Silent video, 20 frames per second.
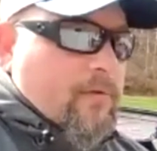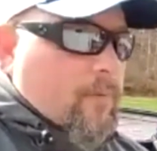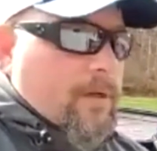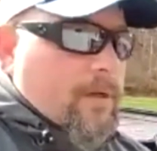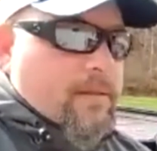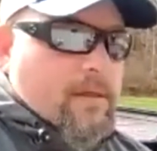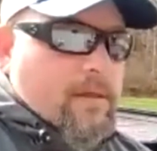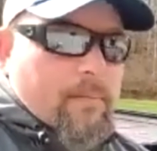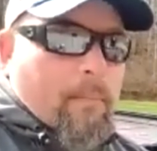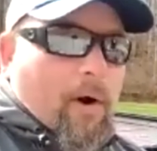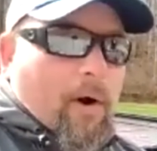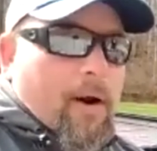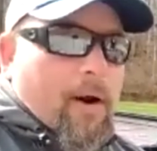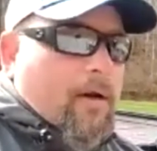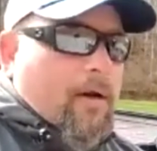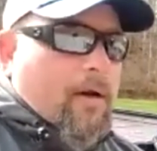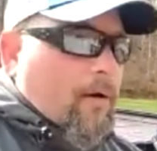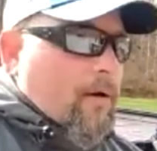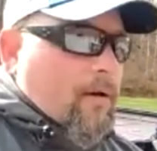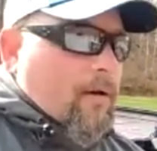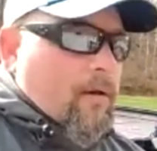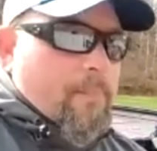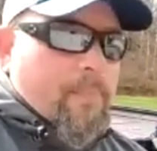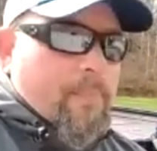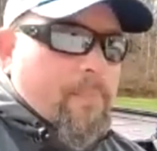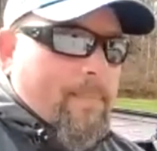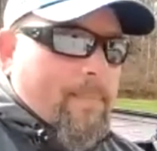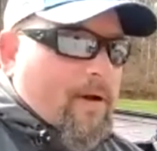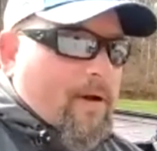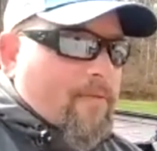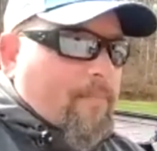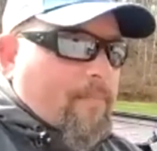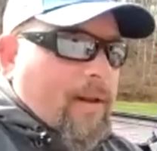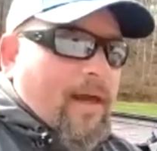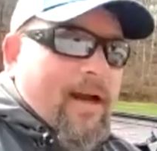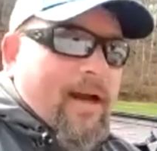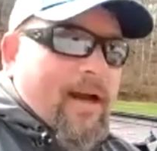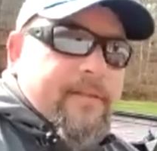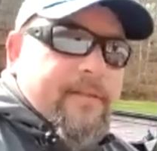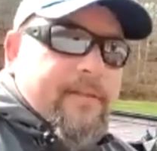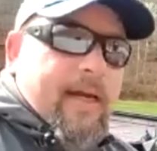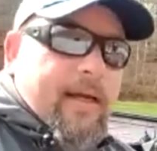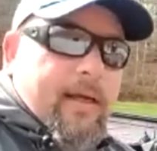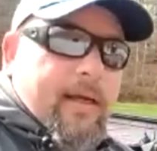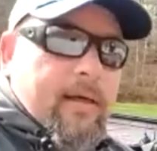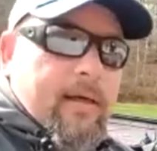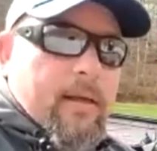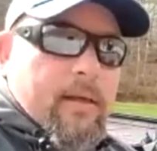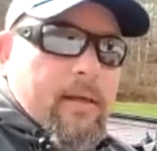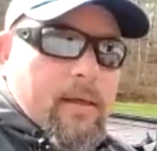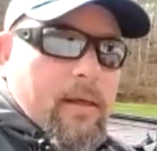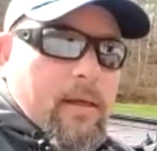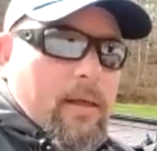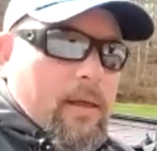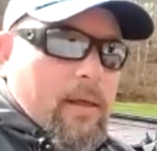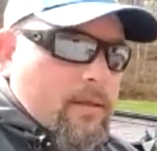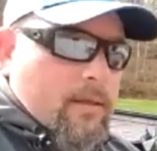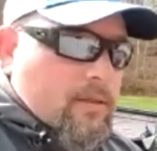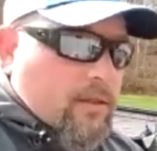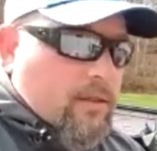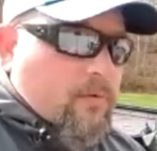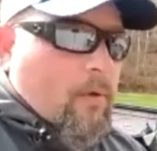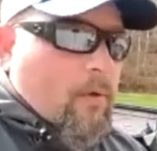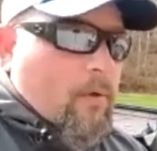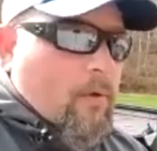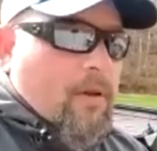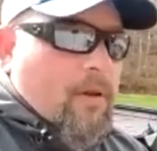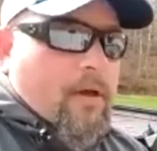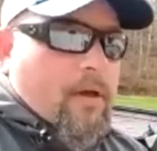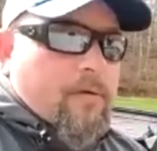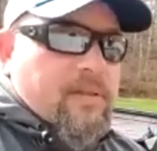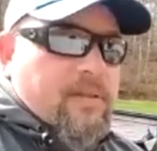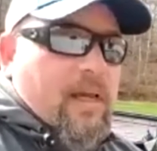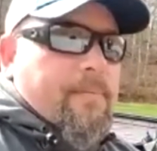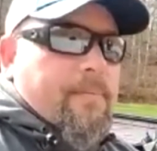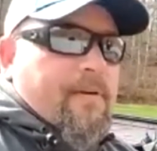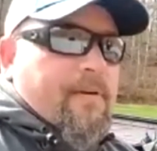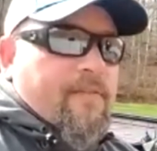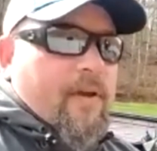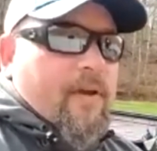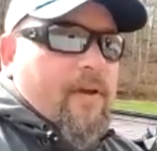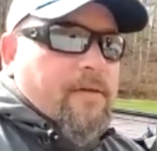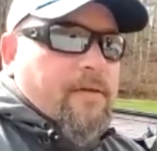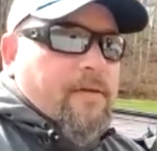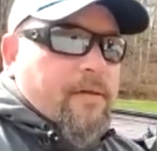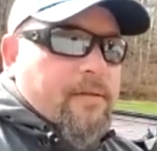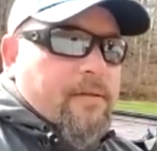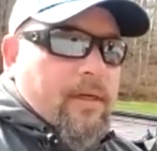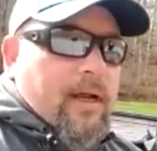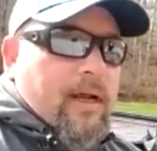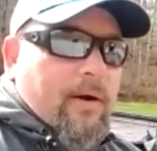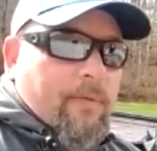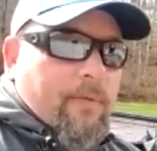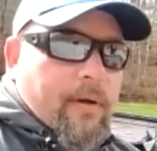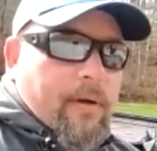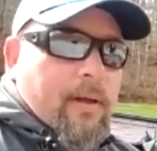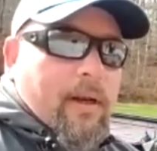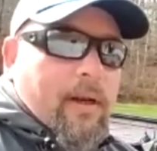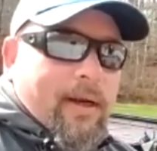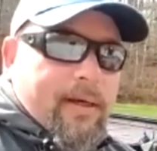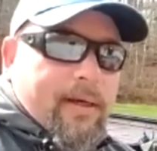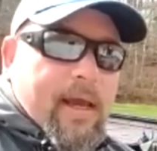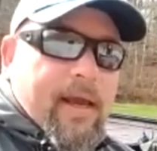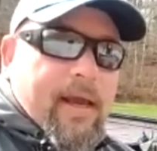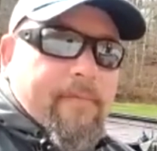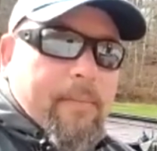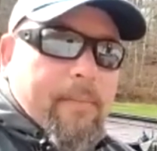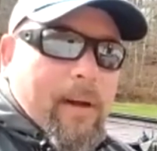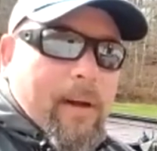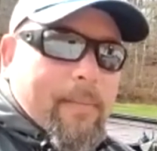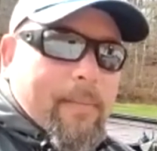could break or it could pop off my life jacket. It's just one of those safety features that I really like to have in my